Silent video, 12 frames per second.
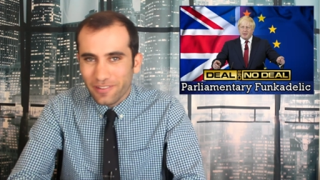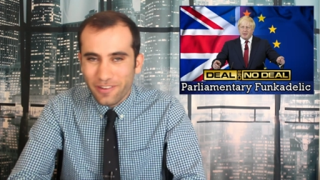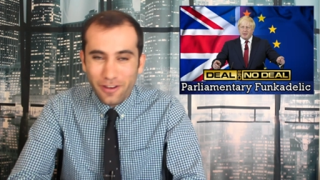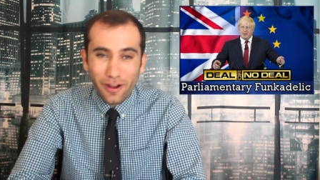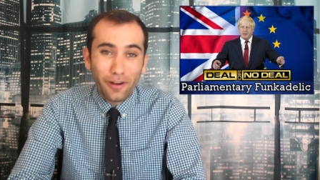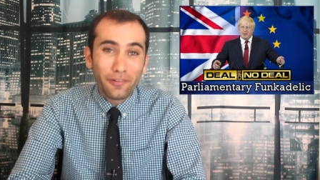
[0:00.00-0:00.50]

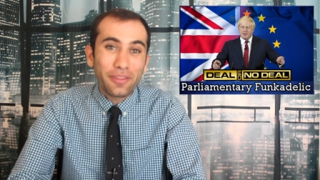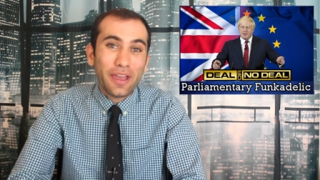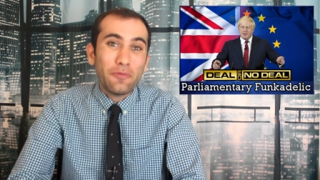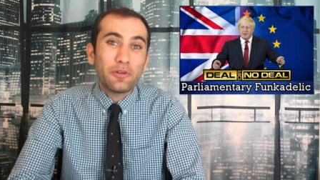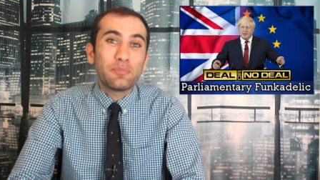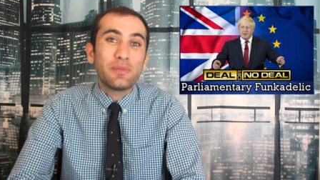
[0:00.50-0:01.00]
No,
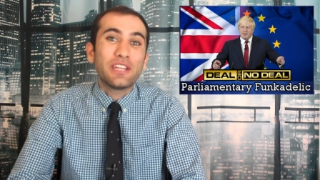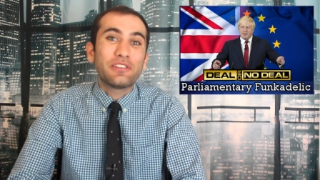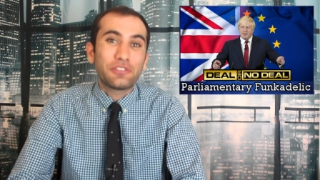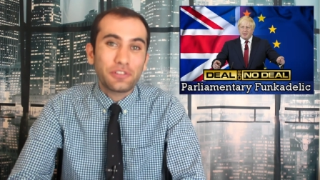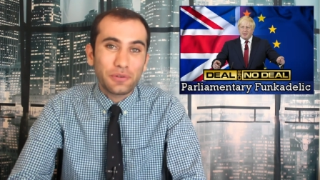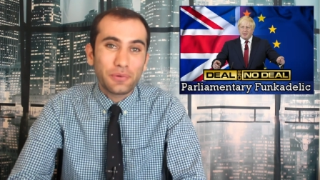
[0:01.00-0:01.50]
that would be
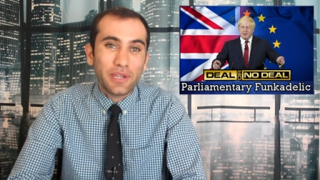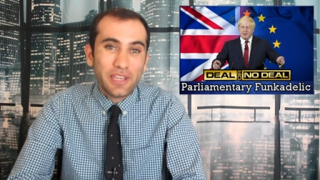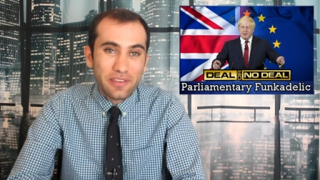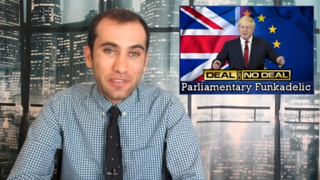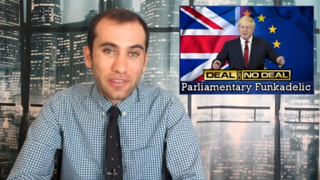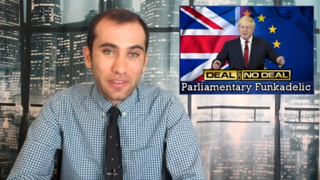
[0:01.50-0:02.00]
too
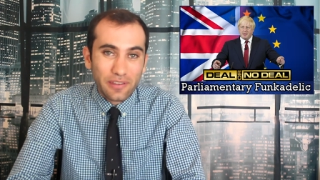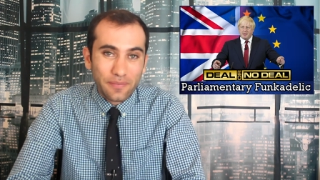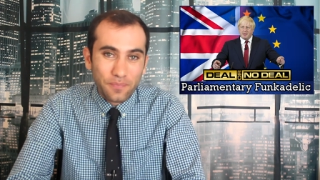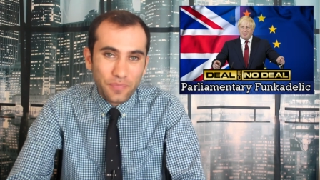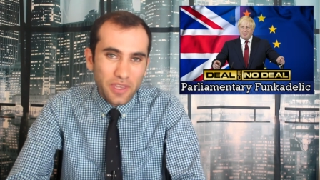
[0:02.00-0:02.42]
easy.